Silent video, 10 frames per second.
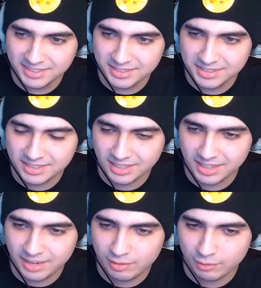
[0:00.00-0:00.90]
It's like he
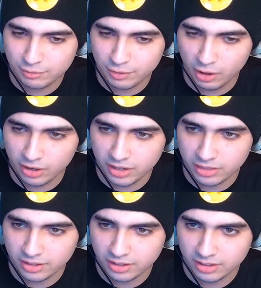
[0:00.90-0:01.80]
didn't even feel
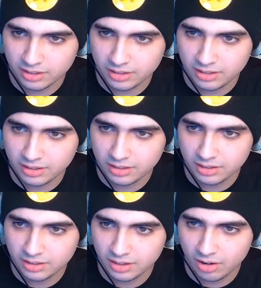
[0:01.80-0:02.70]
anything.
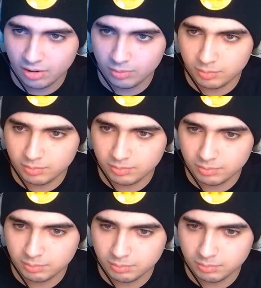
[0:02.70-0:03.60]
Oh,
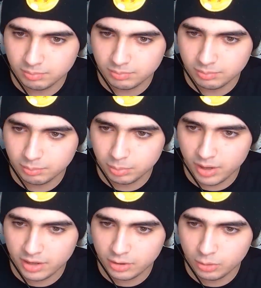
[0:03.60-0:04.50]

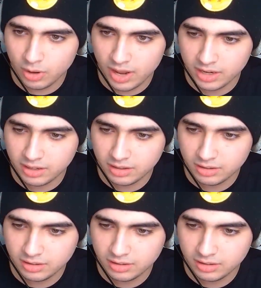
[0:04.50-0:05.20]
brand new head. Good boy.